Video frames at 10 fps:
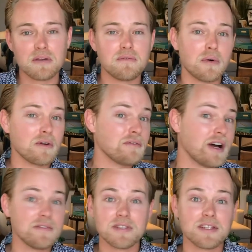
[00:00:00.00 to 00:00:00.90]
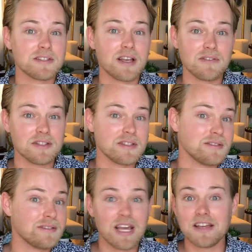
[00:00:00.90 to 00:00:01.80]
4, 5, 6, 7
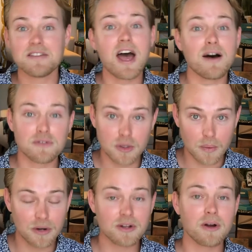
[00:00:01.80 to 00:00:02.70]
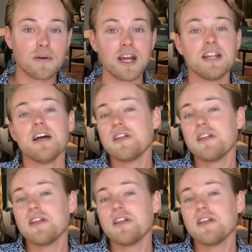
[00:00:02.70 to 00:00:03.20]
days afterward, all right?